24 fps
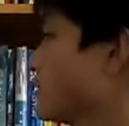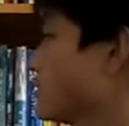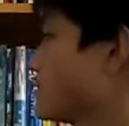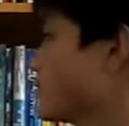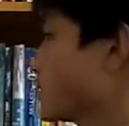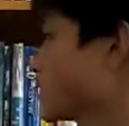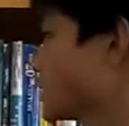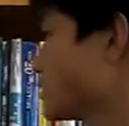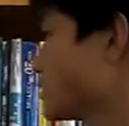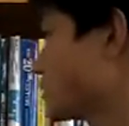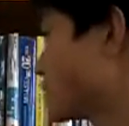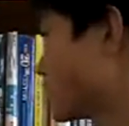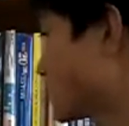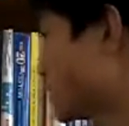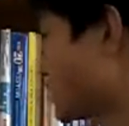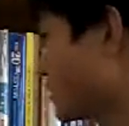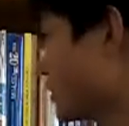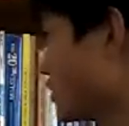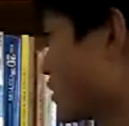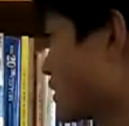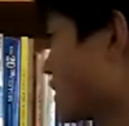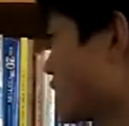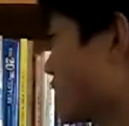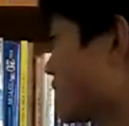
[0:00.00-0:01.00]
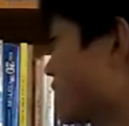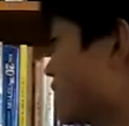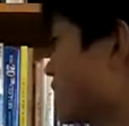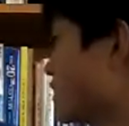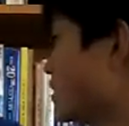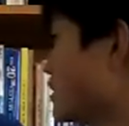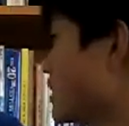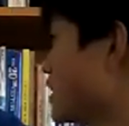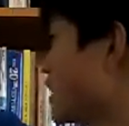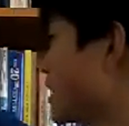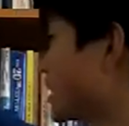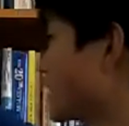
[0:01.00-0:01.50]
which would look
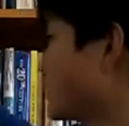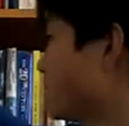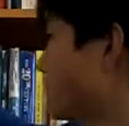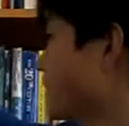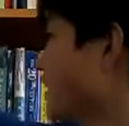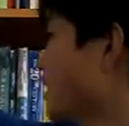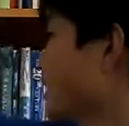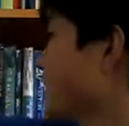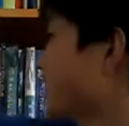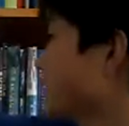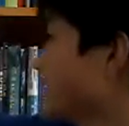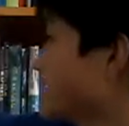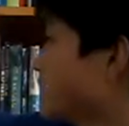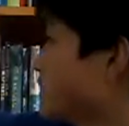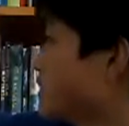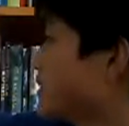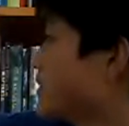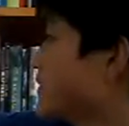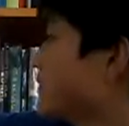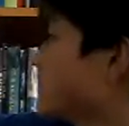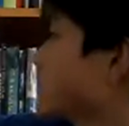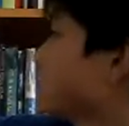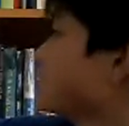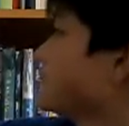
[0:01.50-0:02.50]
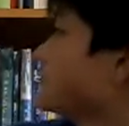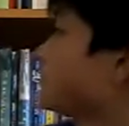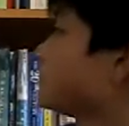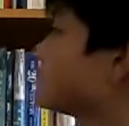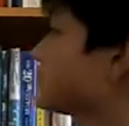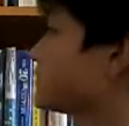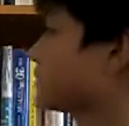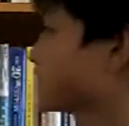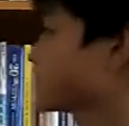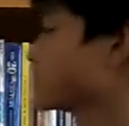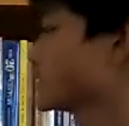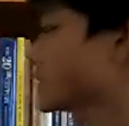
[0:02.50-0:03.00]
like a plane,
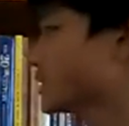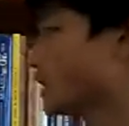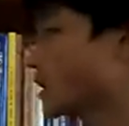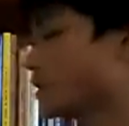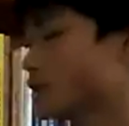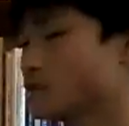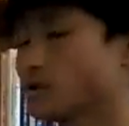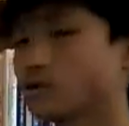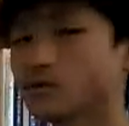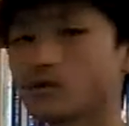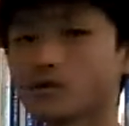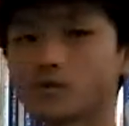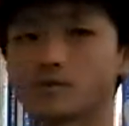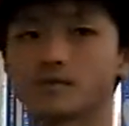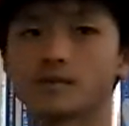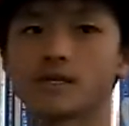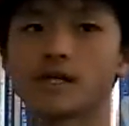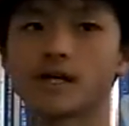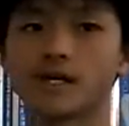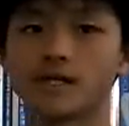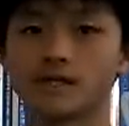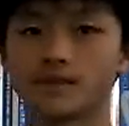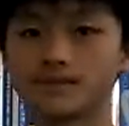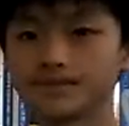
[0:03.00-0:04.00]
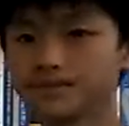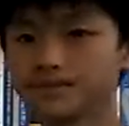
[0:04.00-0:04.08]
a 2D plane.